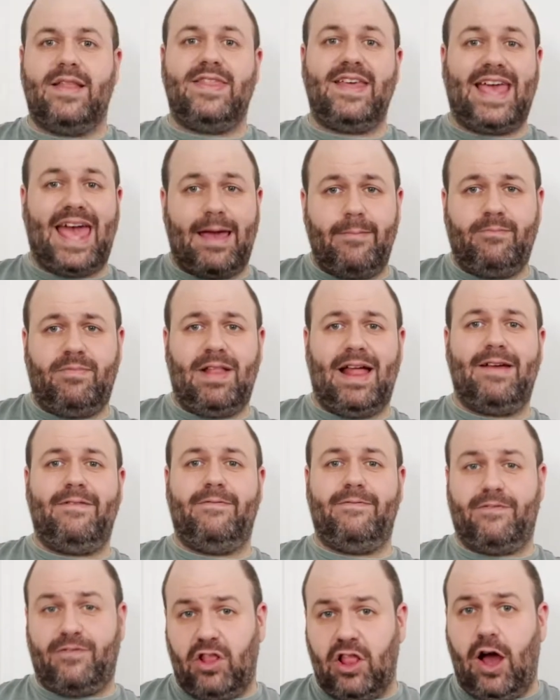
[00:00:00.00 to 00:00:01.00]
gameplay
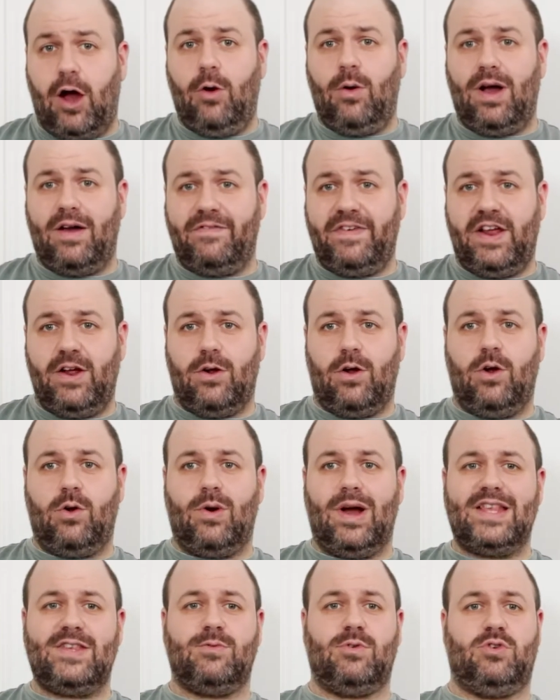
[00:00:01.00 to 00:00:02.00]
flow of
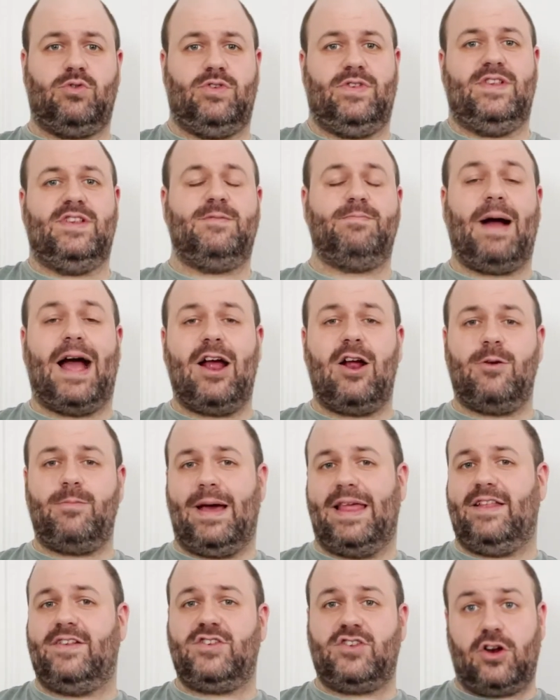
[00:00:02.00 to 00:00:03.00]
HeroQuest, which was inspired by
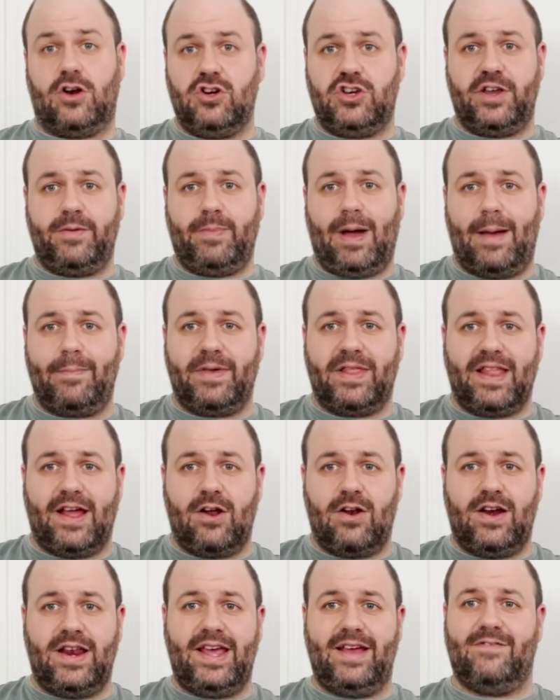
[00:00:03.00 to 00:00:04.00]
the surging
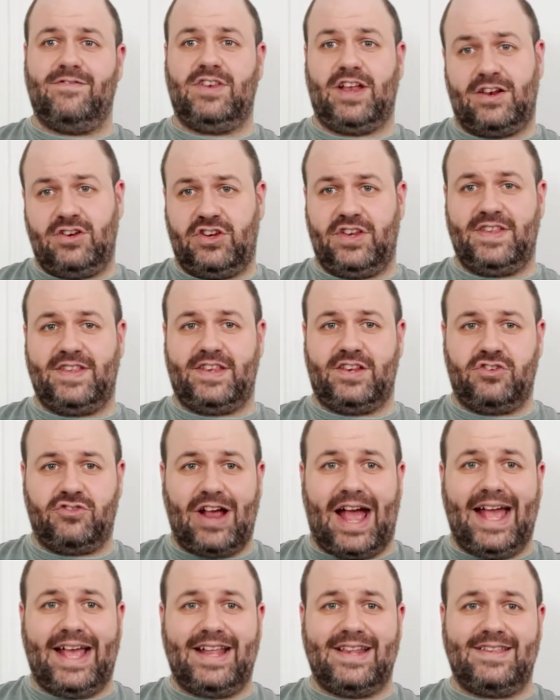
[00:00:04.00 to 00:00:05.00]
popularity of Dungeons &
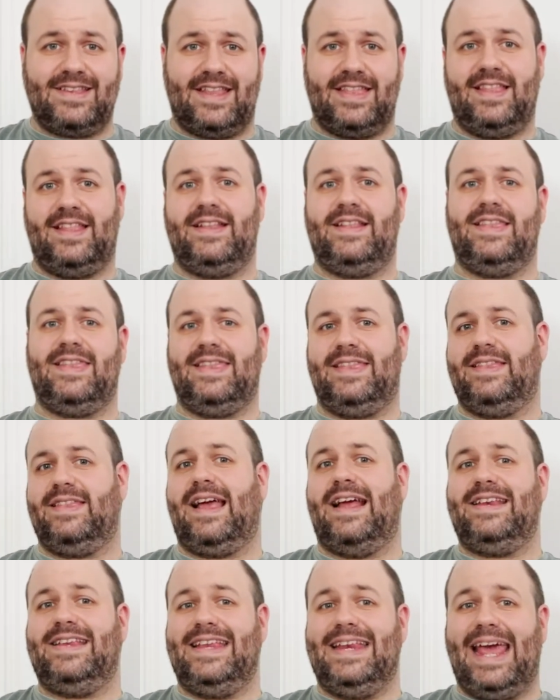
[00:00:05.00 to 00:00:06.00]
Dragons in the
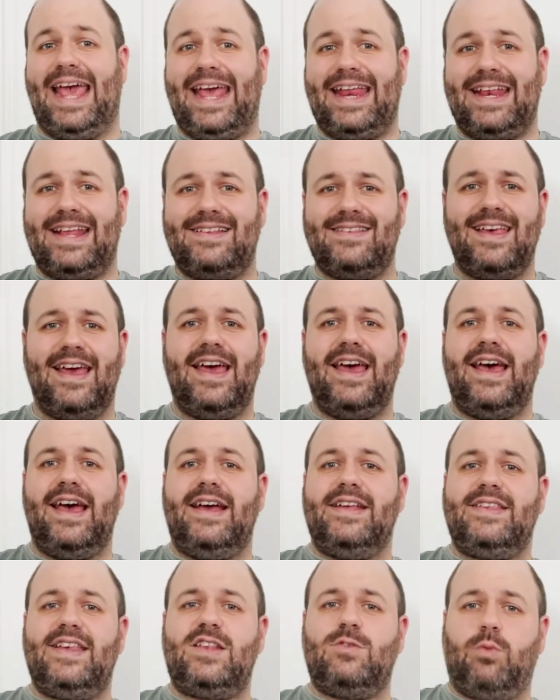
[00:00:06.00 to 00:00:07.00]
1980s,
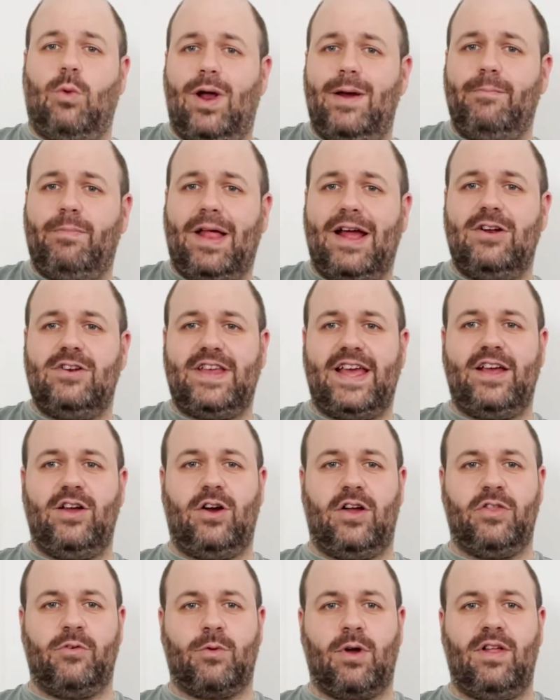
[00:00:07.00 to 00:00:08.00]
sees one player taking
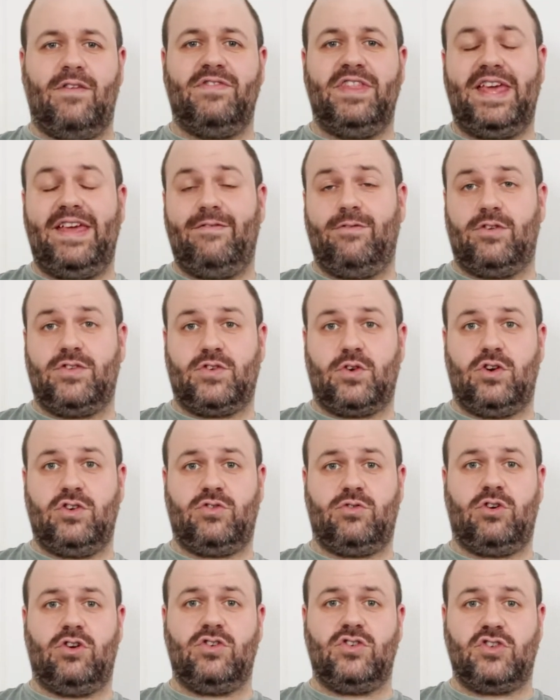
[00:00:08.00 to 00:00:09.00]
on the role of the evil
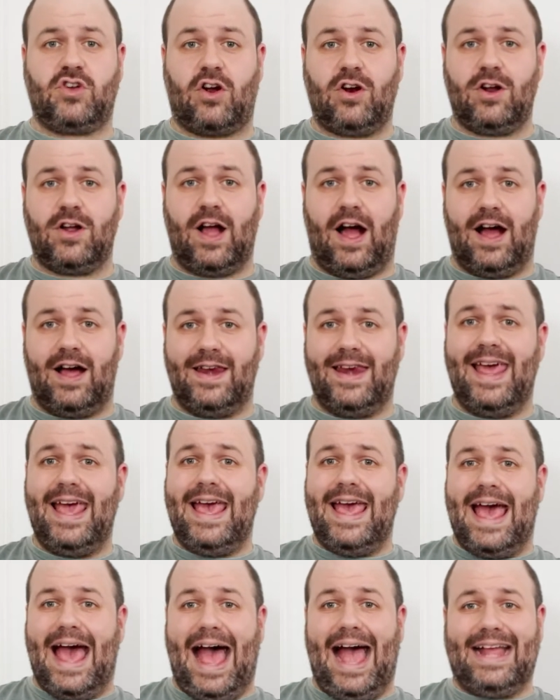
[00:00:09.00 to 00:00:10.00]
sorcerer Zargon,
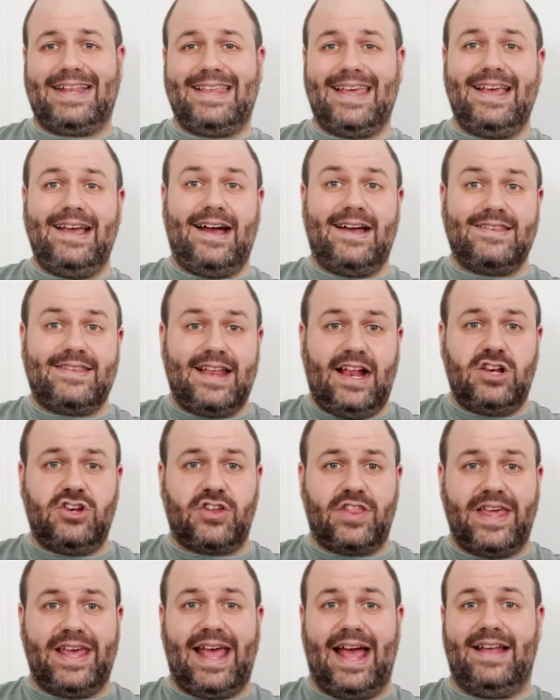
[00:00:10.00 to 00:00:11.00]
acting
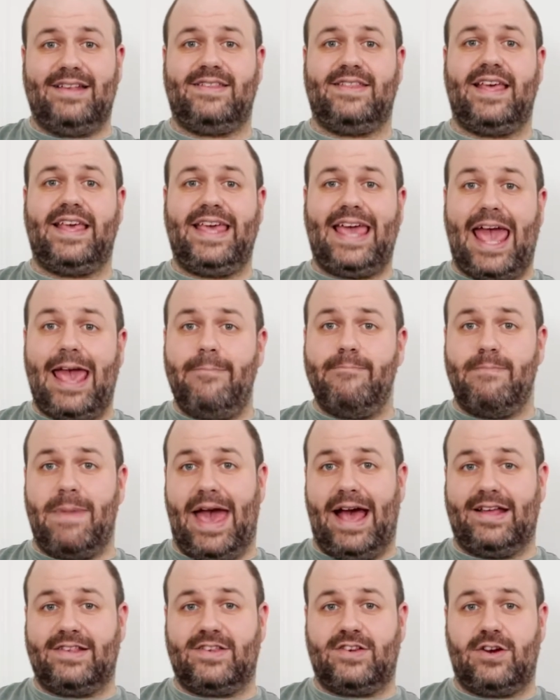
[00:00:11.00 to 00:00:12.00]
essentially as the game
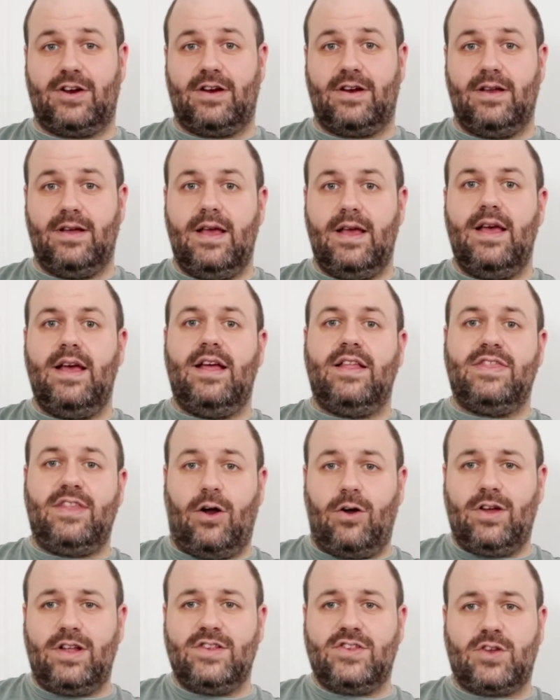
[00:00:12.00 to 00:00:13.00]
master.
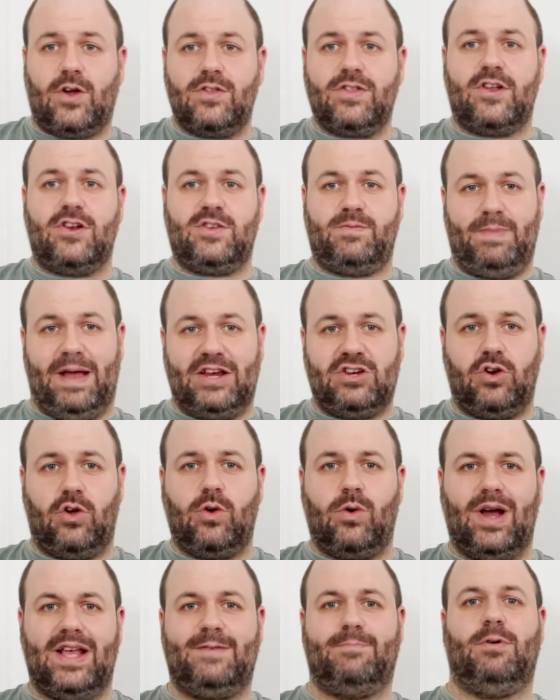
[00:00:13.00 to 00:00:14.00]
They'll consult their special
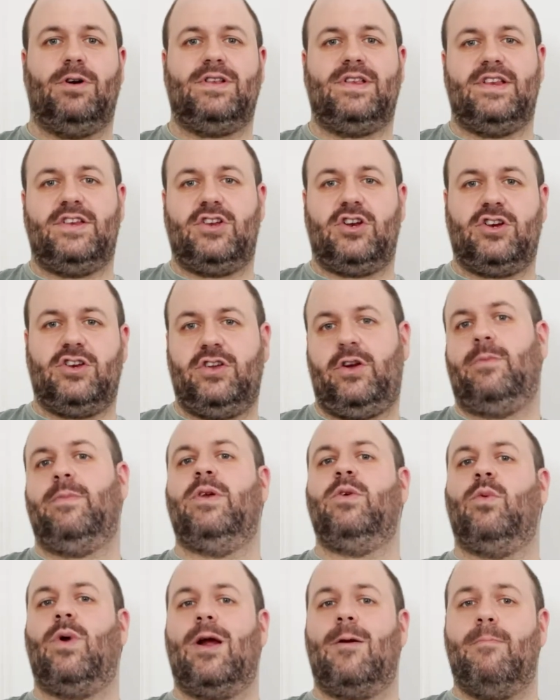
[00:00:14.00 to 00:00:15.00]
quest book to
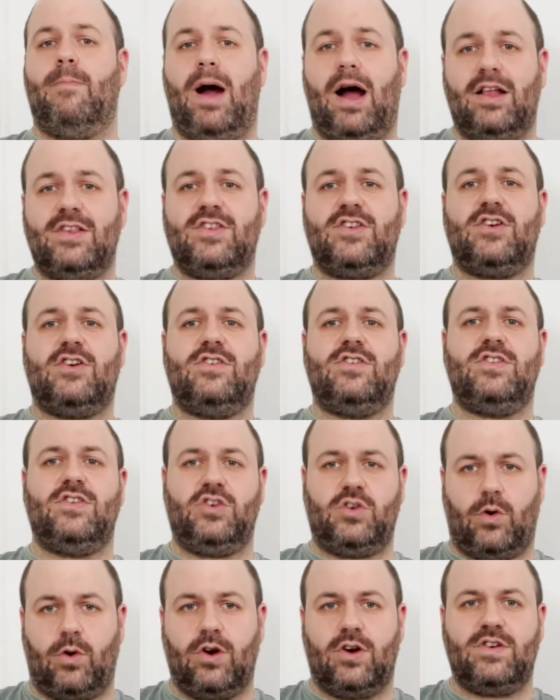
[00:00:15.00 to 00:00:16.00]
determine where monsters,
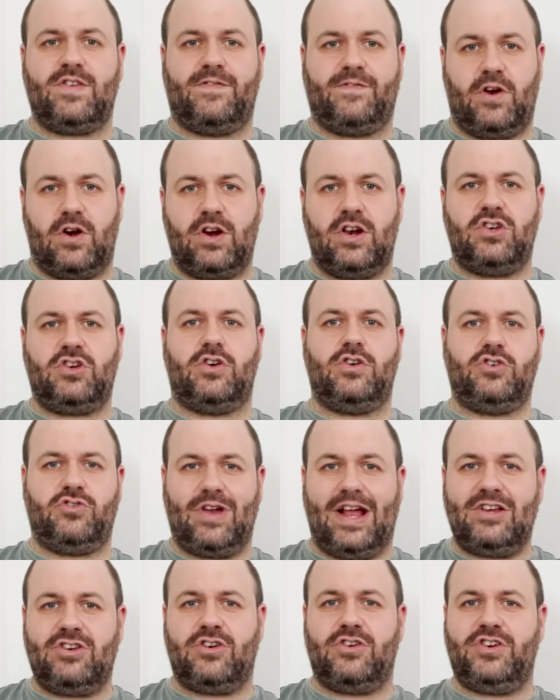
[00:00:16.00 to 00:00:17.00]
doors, furniture,
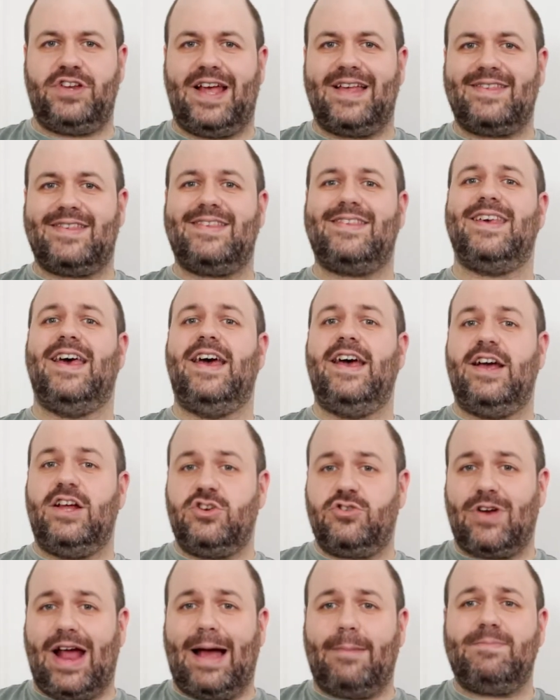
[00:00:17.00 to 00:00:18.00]
treasure chests,
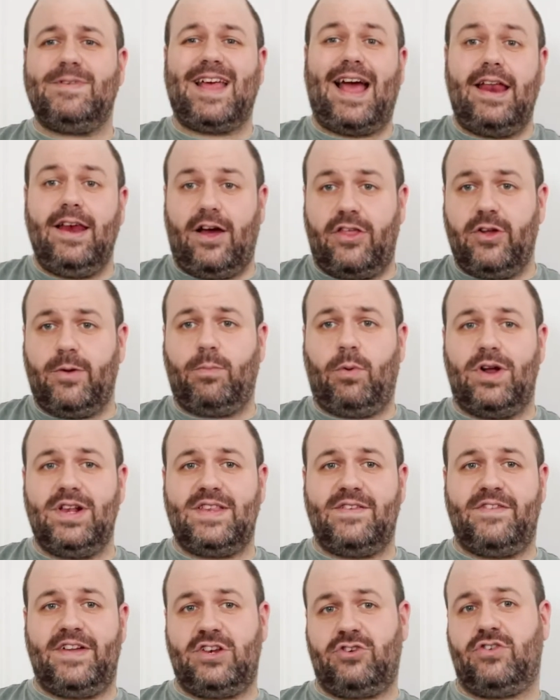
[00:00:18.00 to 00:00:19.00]
traps, and other points
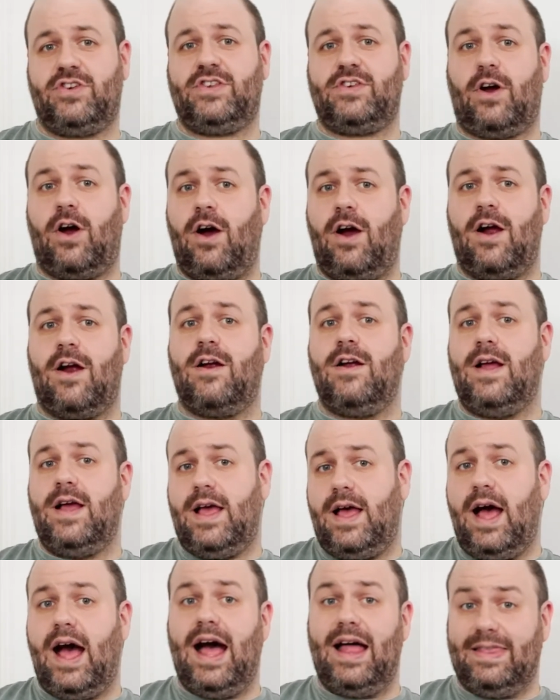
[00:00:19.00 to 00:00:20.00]
of interest are
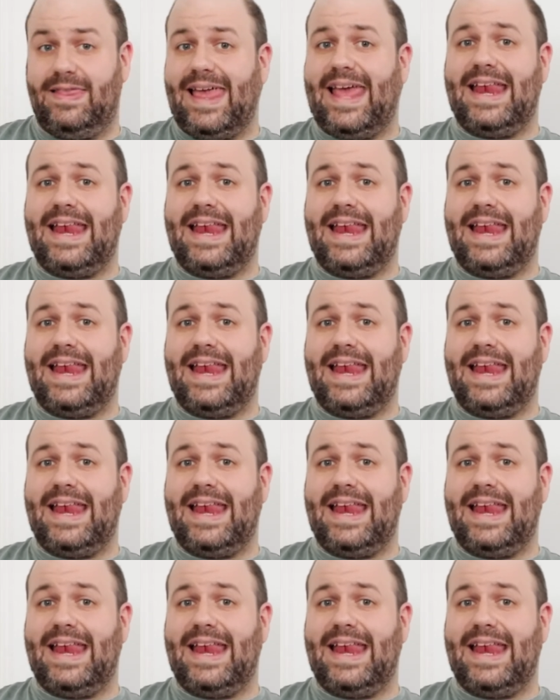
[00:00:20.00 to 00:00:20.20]
laid